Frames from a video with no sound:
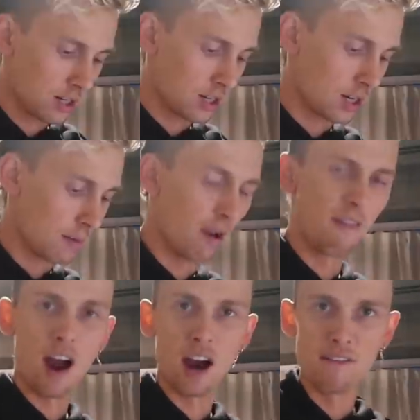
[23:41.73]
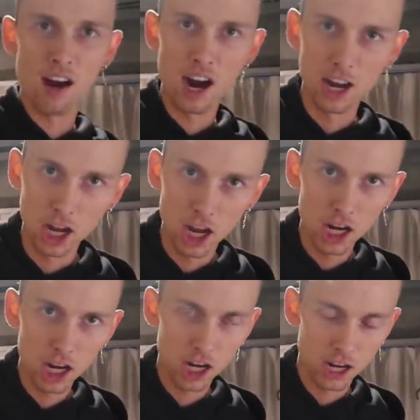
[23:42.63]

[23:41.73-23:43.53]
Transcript: Should be very, very good.